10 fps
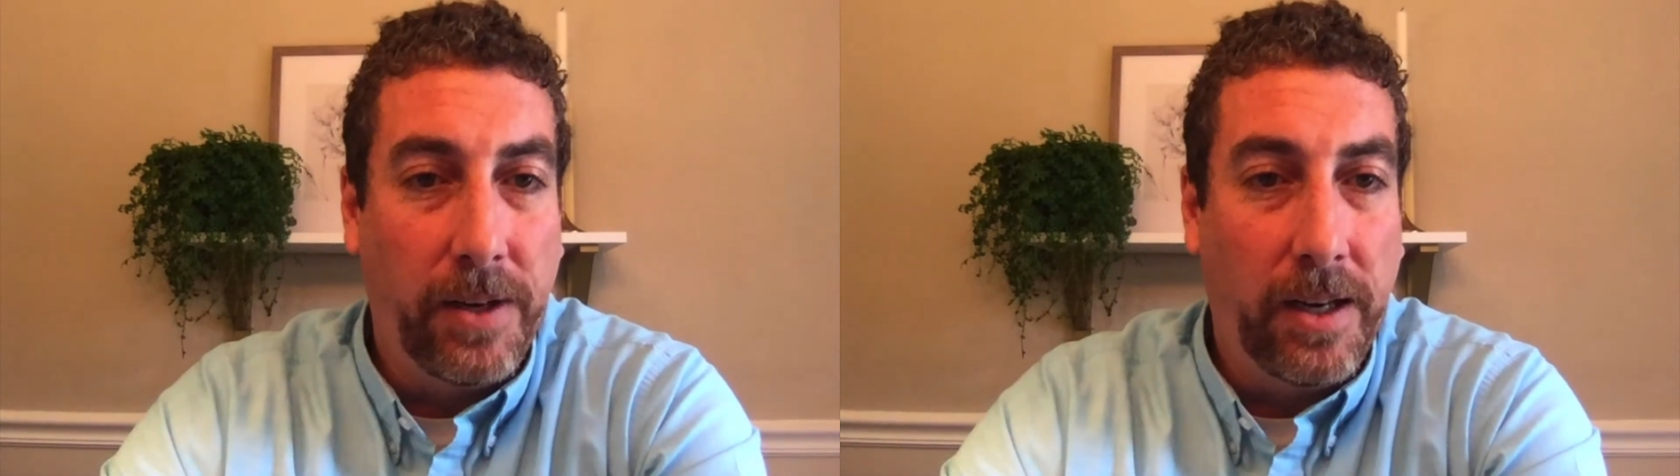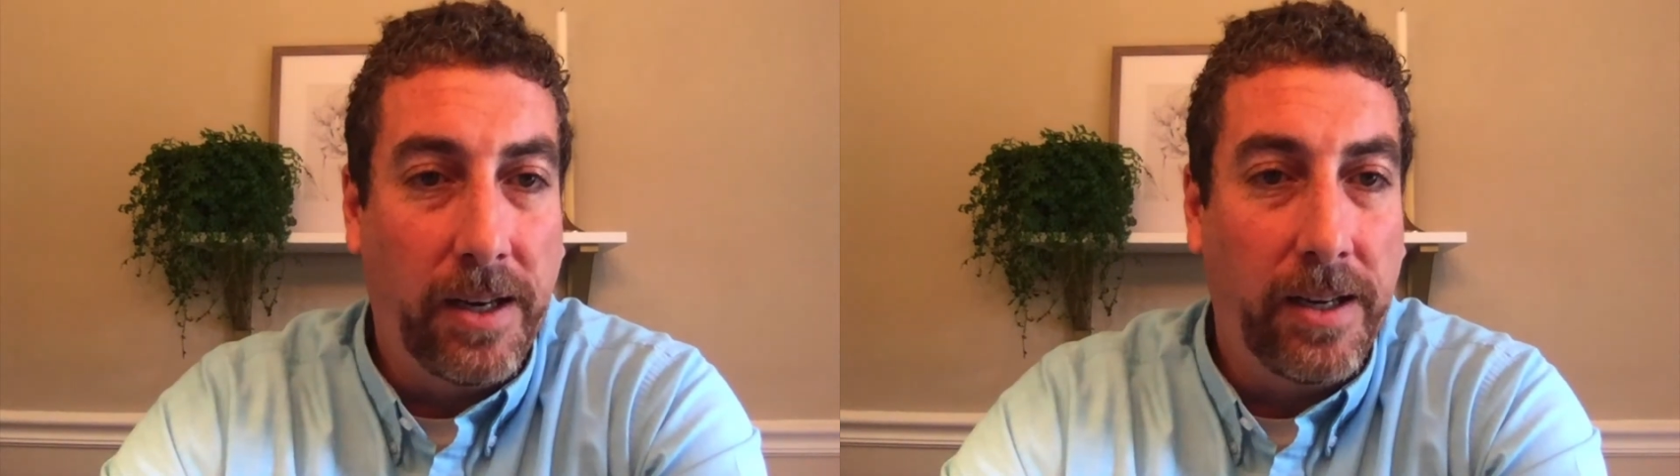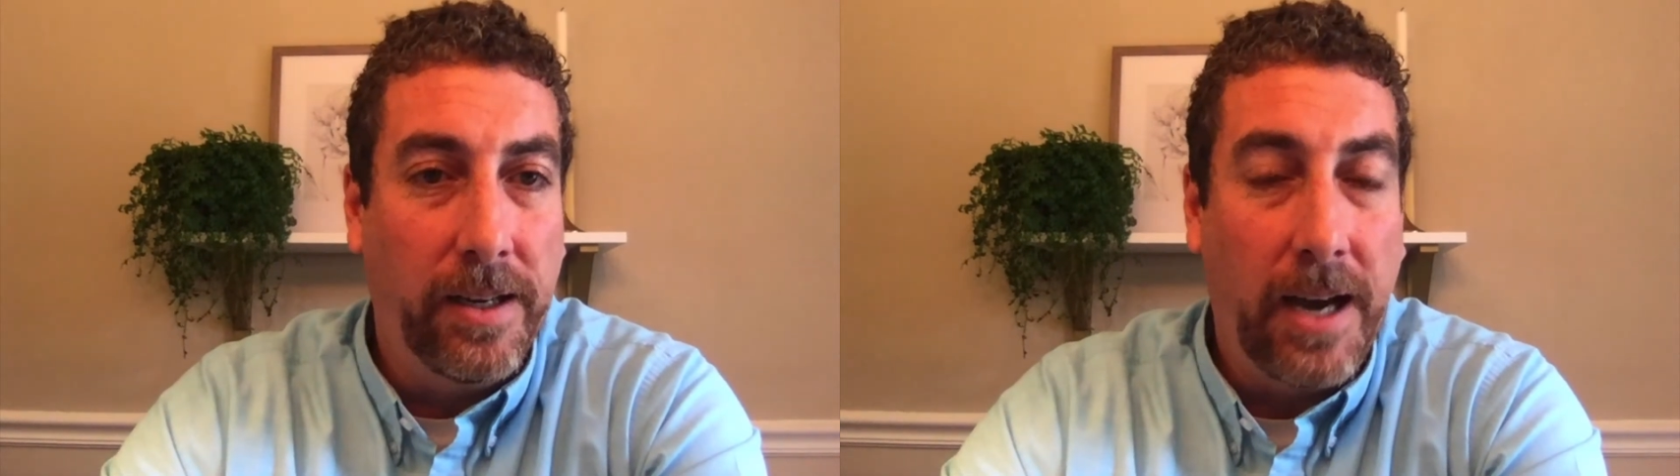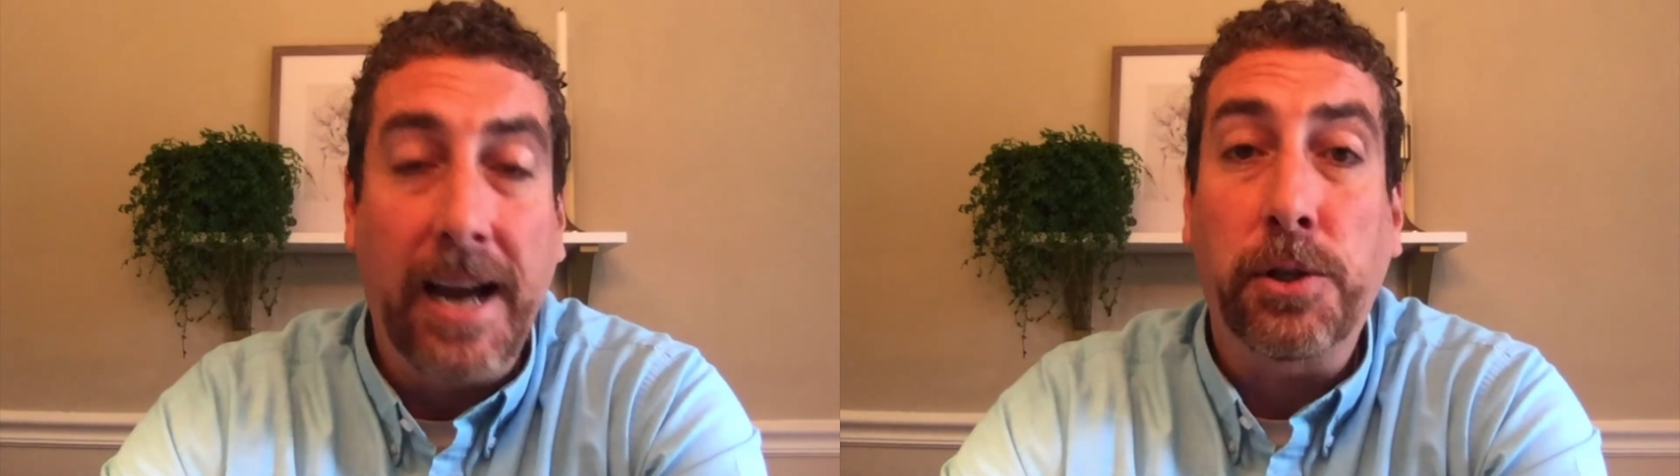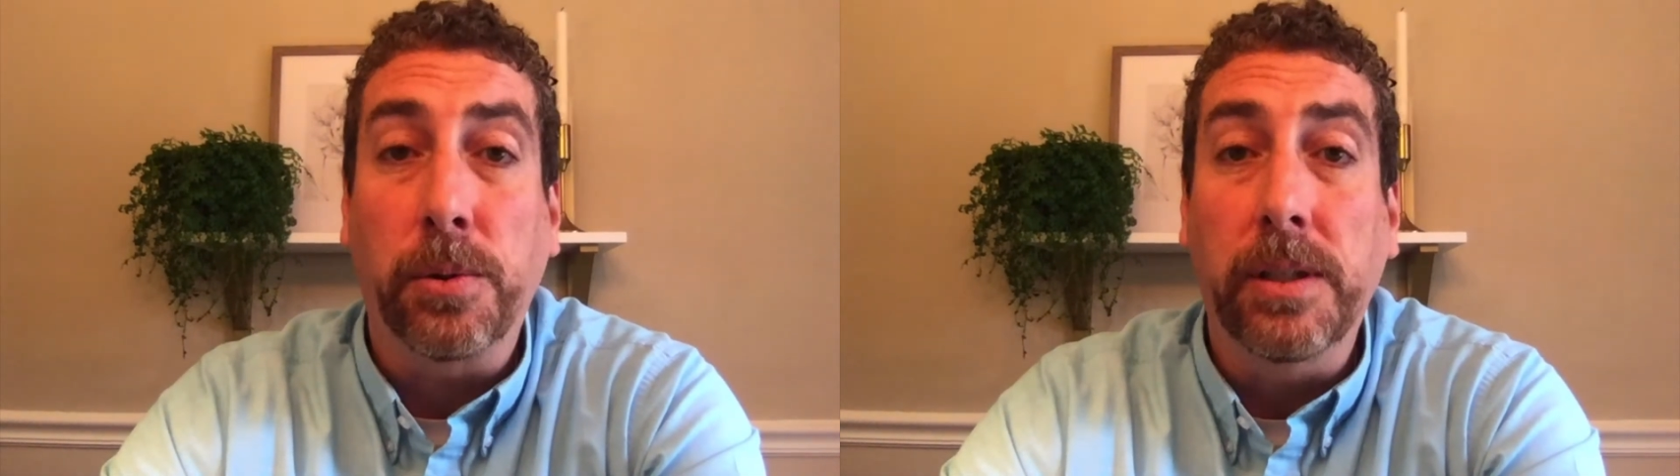I
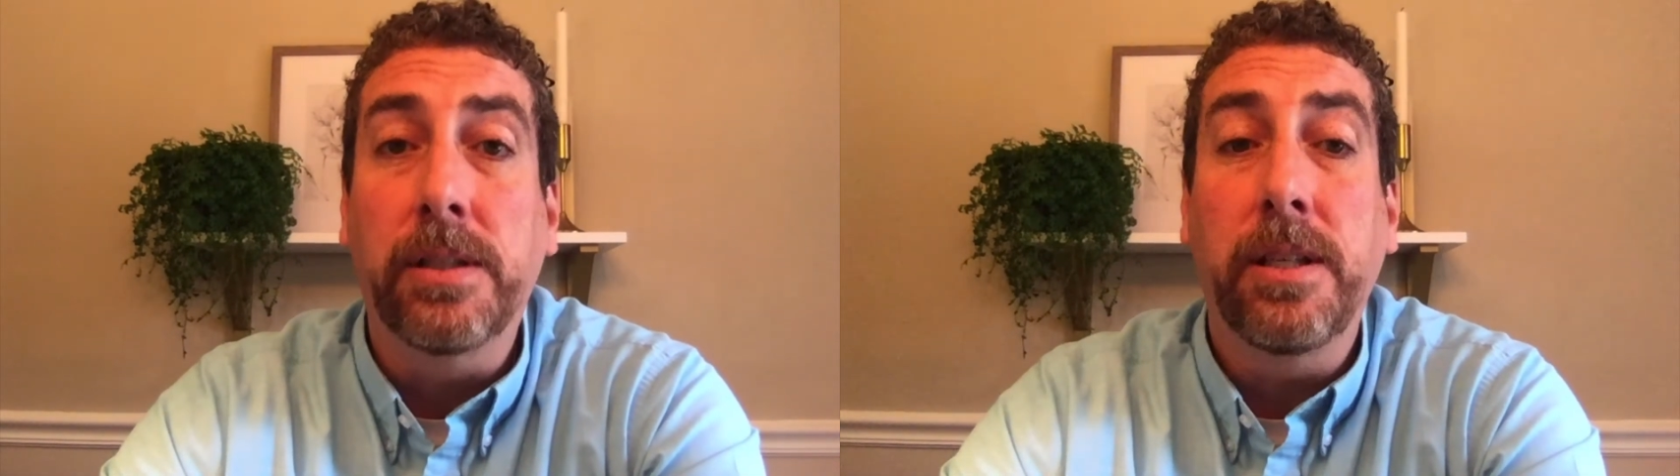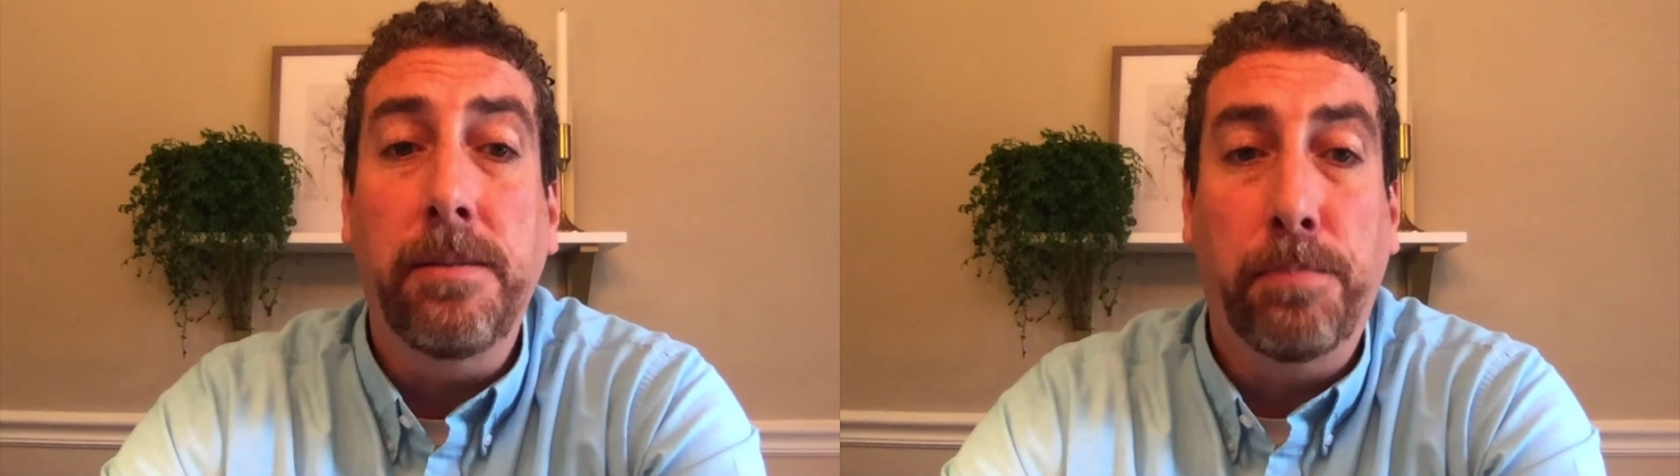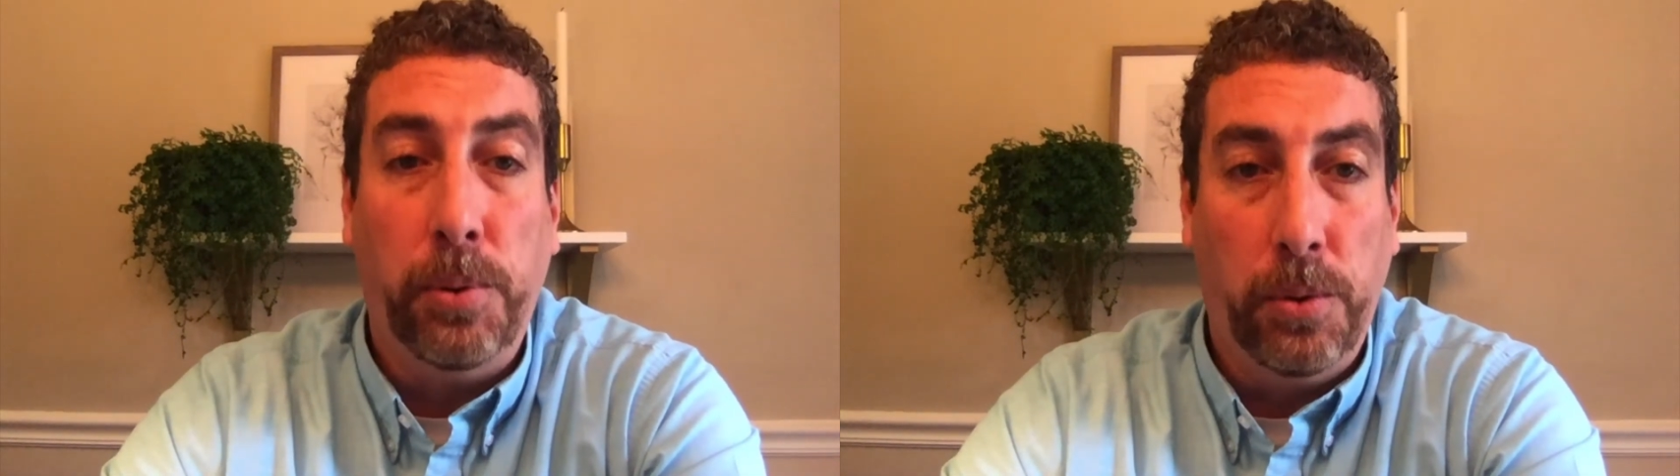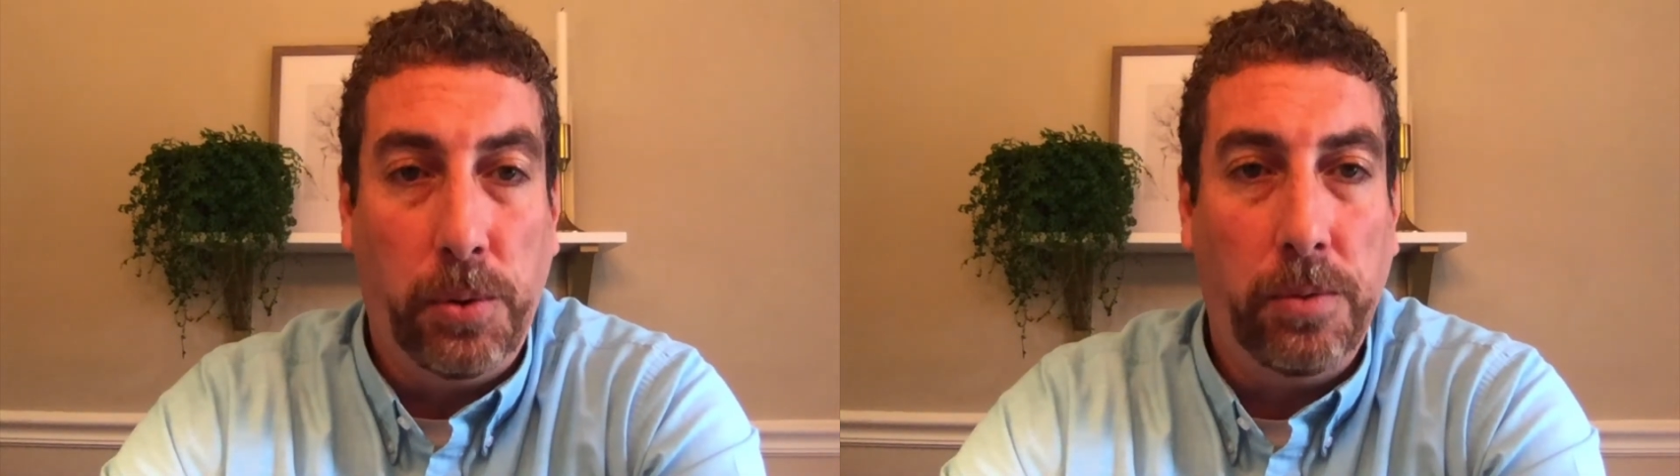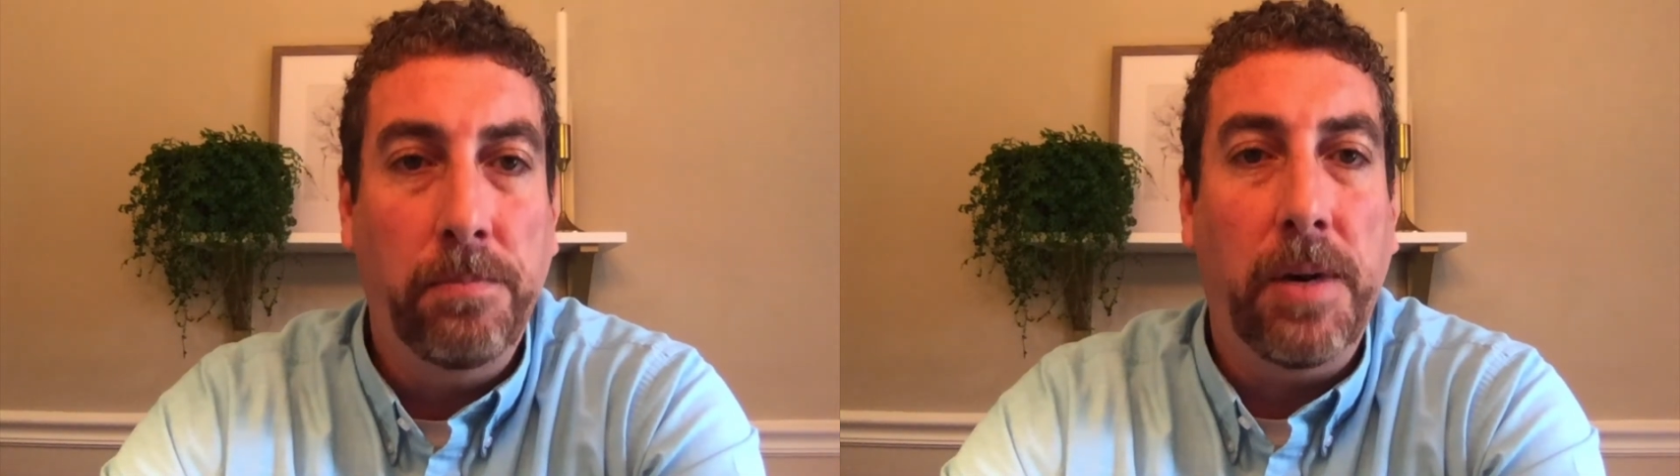actually did
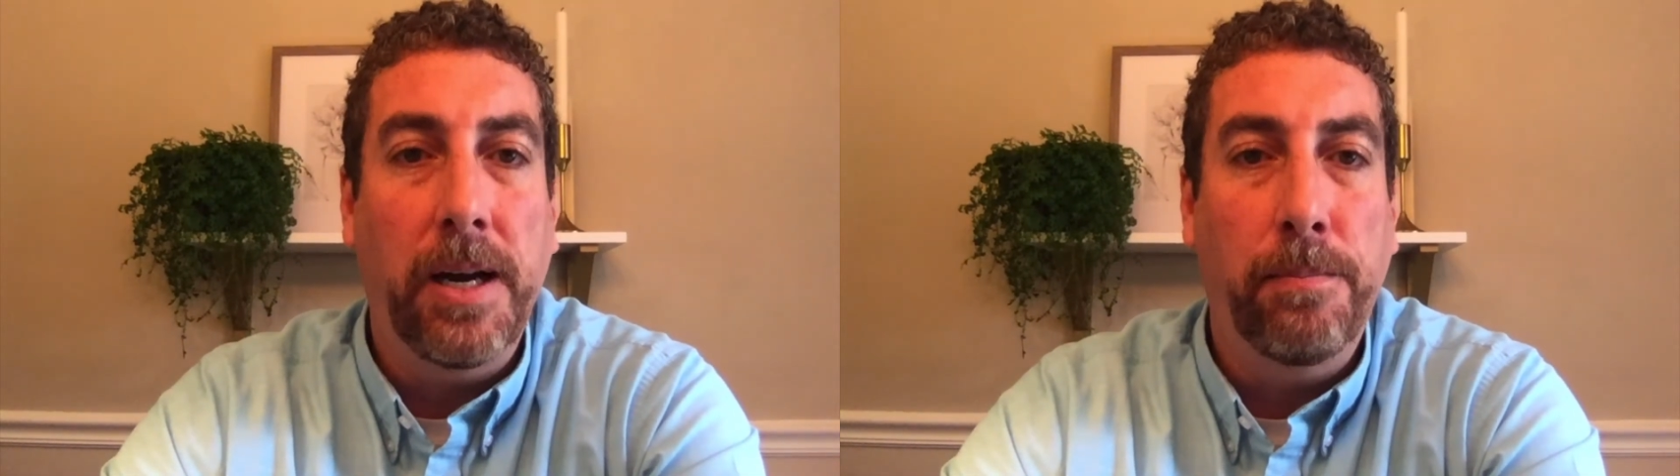pull my